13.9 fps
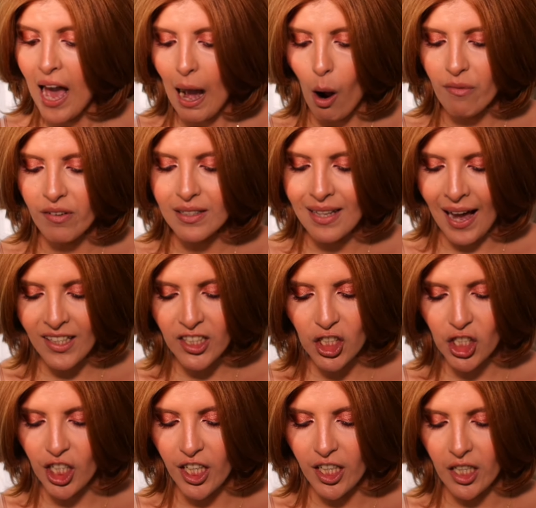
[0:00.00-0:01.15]
However,
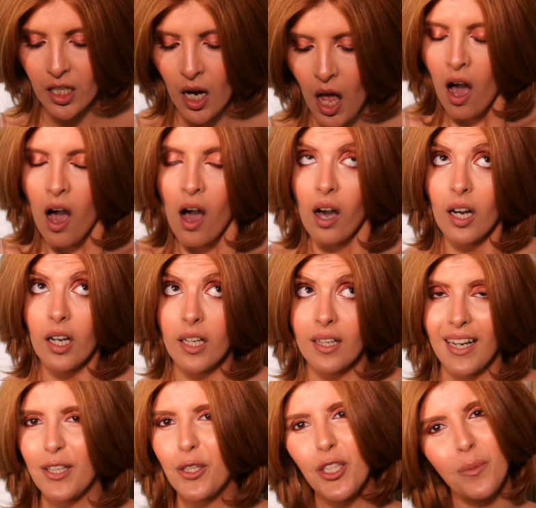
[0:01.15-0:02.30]
last year,
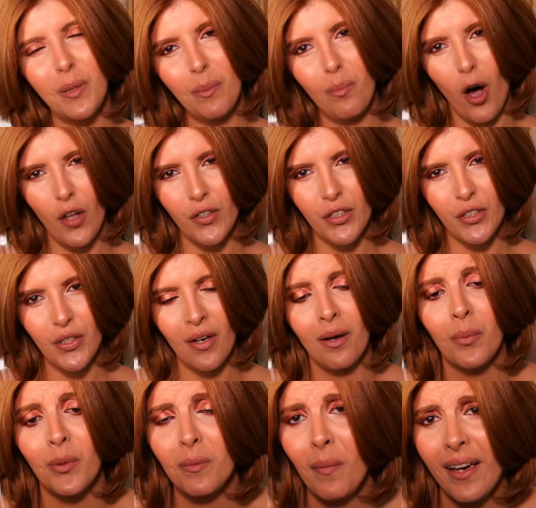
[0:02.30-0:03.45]
I couldn't be bothered
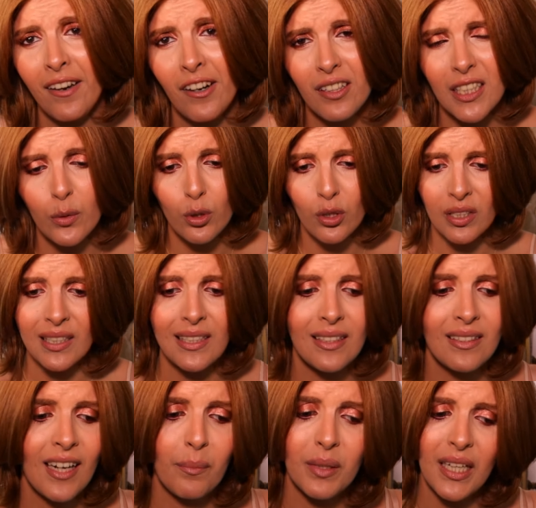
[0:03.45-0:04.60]
with my hair care
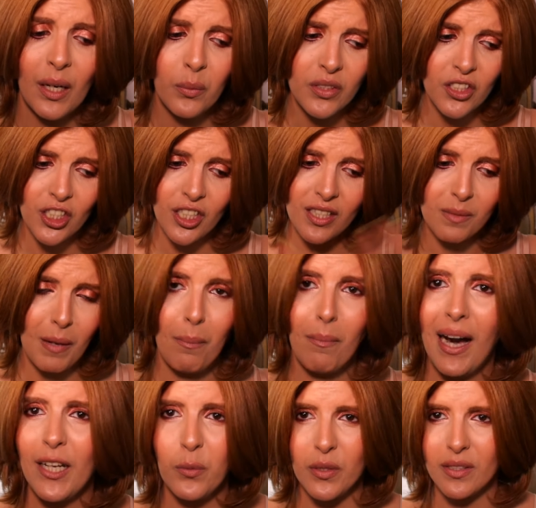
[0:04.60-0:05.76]
routine. I mean, my
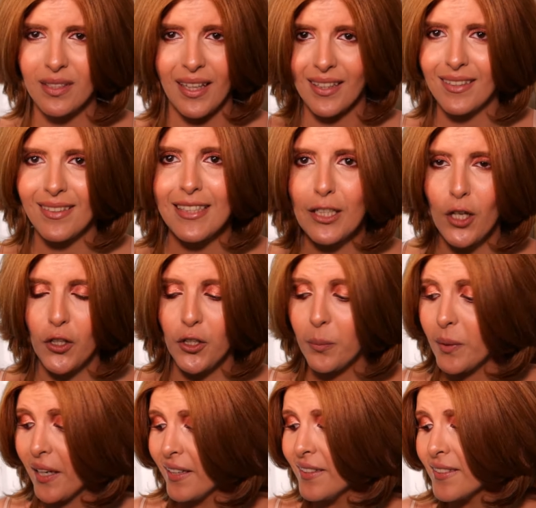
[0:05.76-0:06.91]
mind was like in another
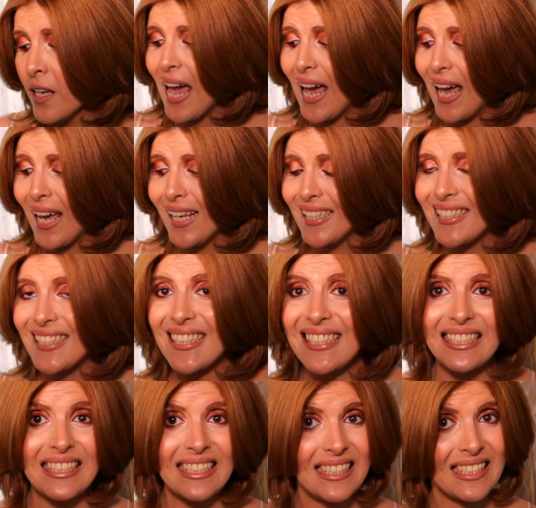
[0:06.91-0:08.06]
place. And
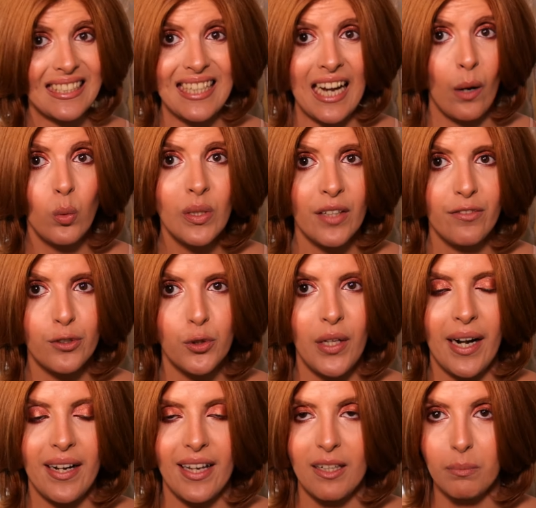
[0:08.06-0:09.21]
I will never do
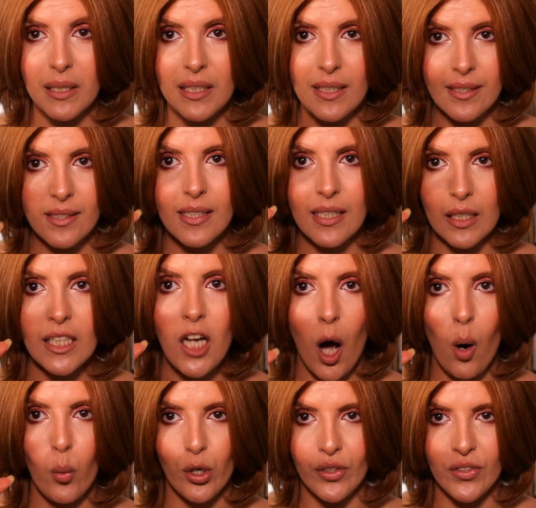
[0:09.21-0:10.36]
that again because it
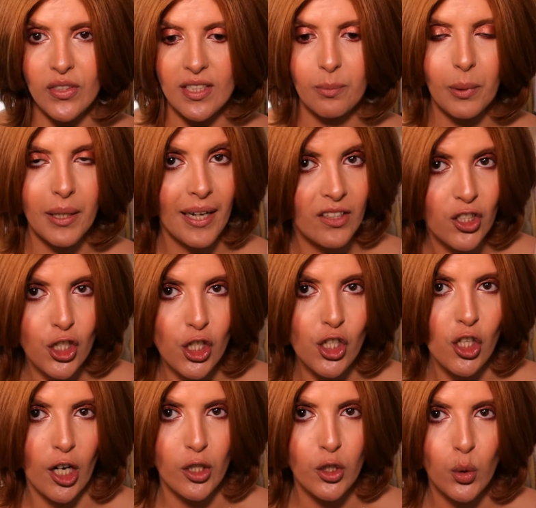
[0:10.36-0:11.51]
got worse. The split ends just
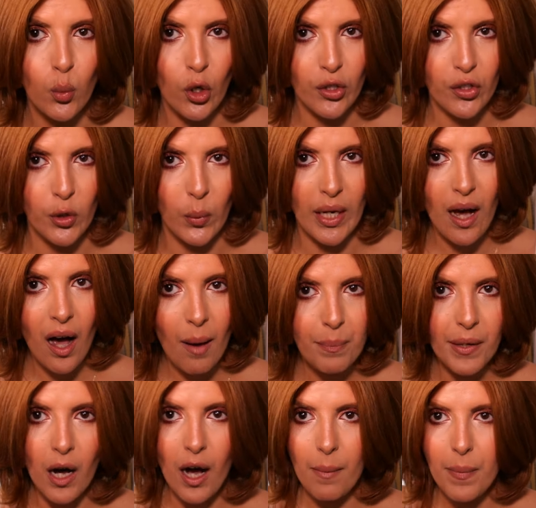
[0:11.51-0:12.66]
started to work their way up,
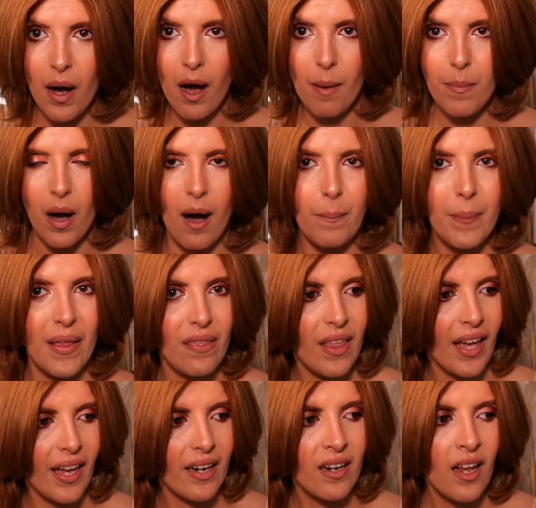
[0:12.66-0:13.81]
up, up, up, and
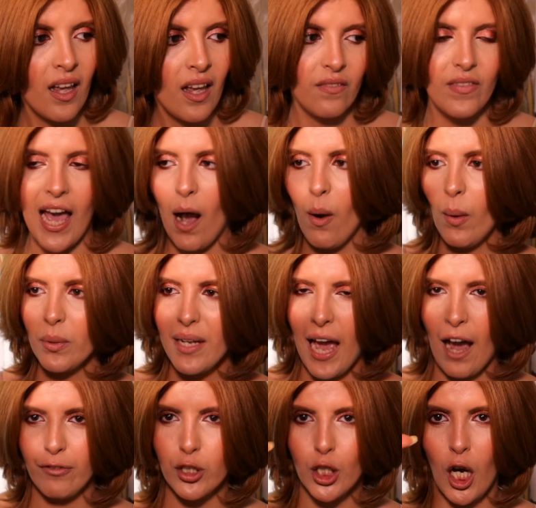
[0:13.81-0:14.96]
then now I would
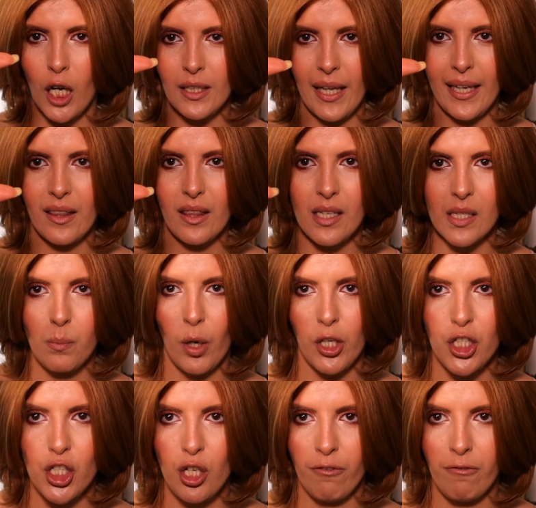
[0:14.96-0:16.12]
have to cut like this
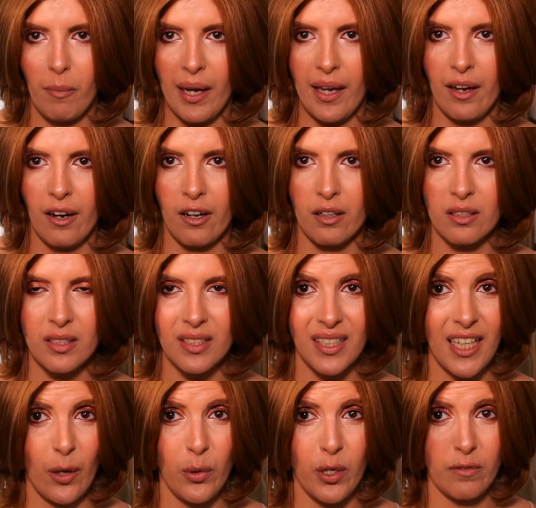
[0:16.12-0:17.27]
much of my hair to
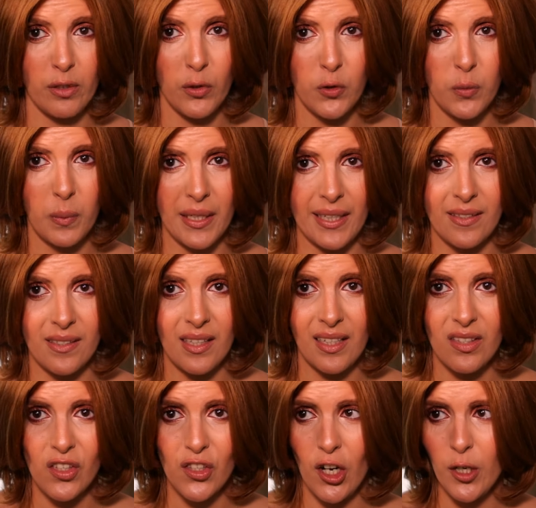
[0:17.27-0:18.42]
get rid of those split ends. And
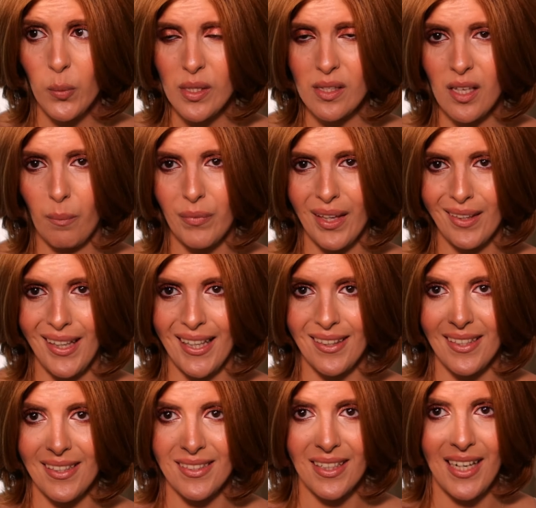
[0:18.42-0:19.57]
it started with something like
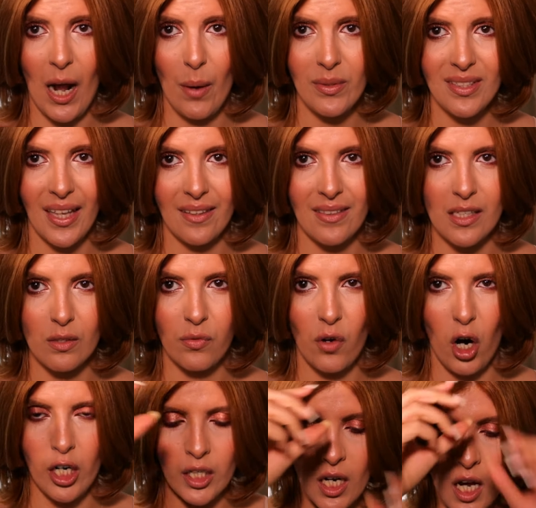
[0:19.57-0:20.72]
this, and now it's like this
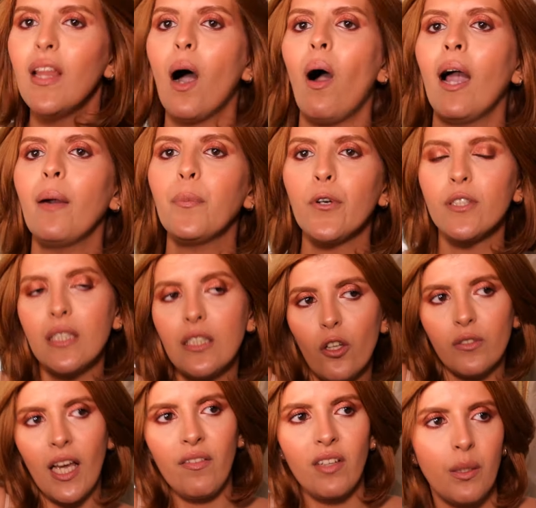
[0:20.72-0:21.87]
far. Now, I personally
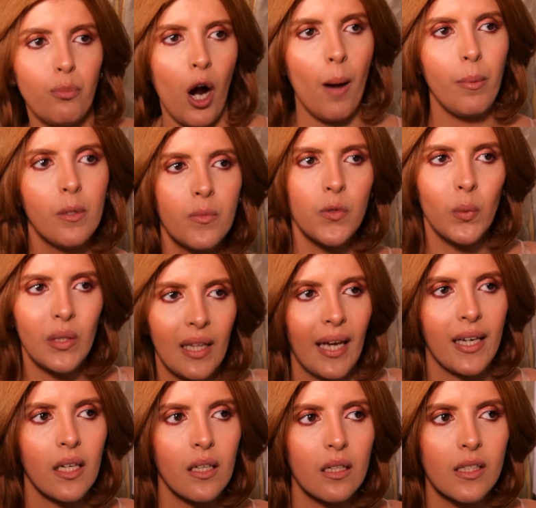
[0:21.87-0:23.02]
don't have any problems with
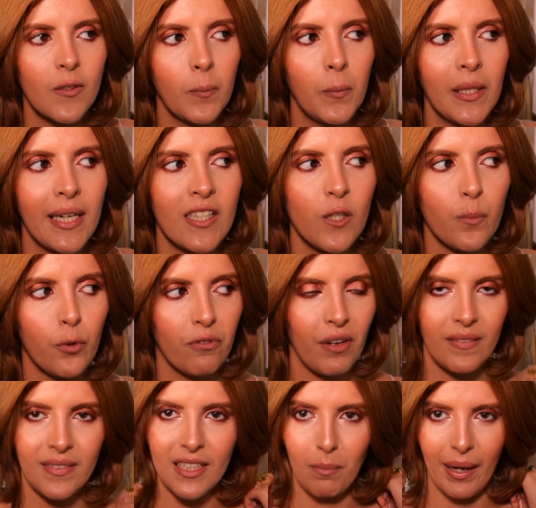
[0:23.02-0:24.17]
like split ends
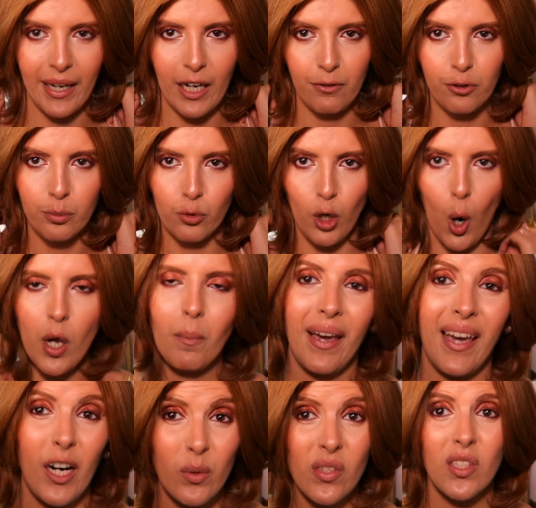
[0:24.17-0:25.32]
preventing my hair from growing. My
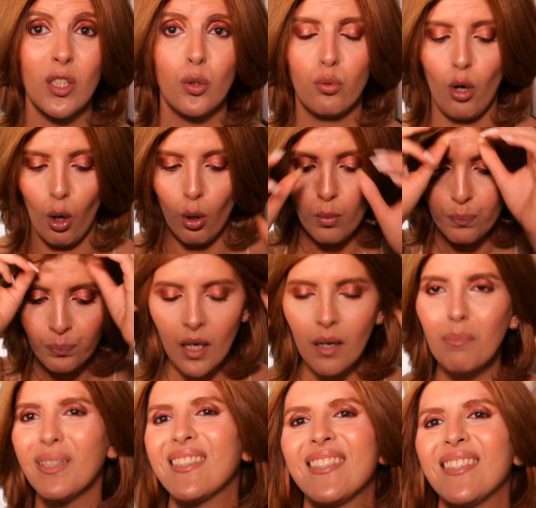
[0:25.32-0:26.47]
hair will still grow,
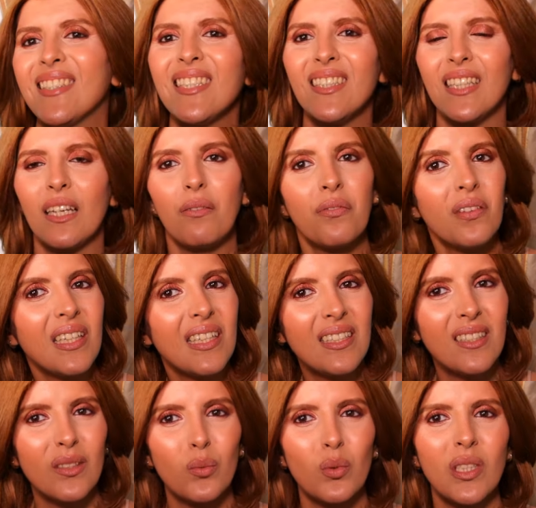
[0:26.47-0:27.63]
but still it
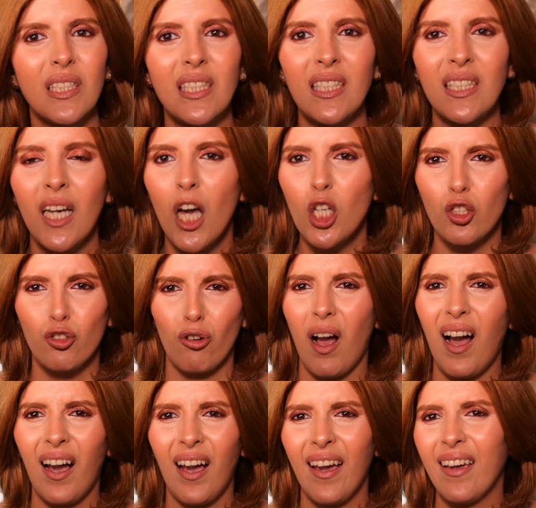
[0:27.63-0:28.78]
feels really
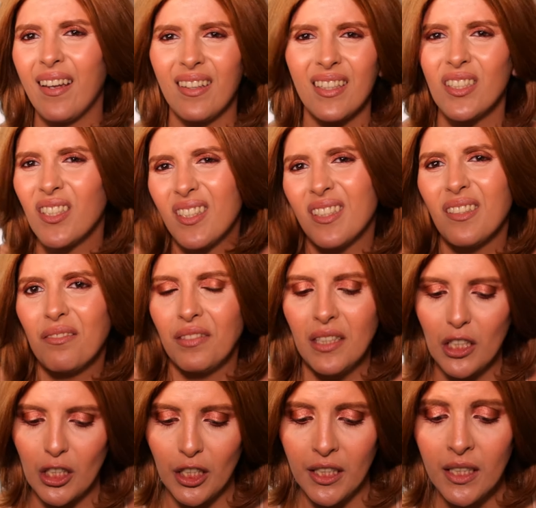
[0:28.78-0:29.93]
dry and it just doesn't
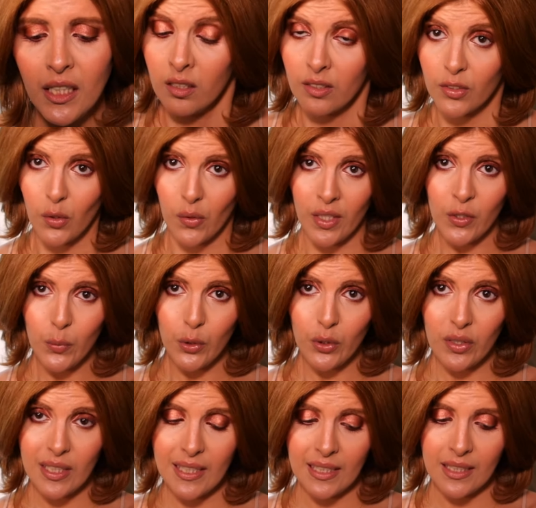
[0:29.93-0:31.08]
feel good. So this
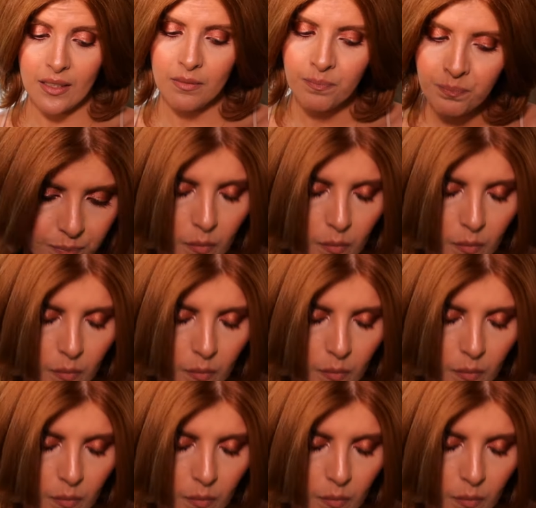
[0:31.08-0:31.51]
routine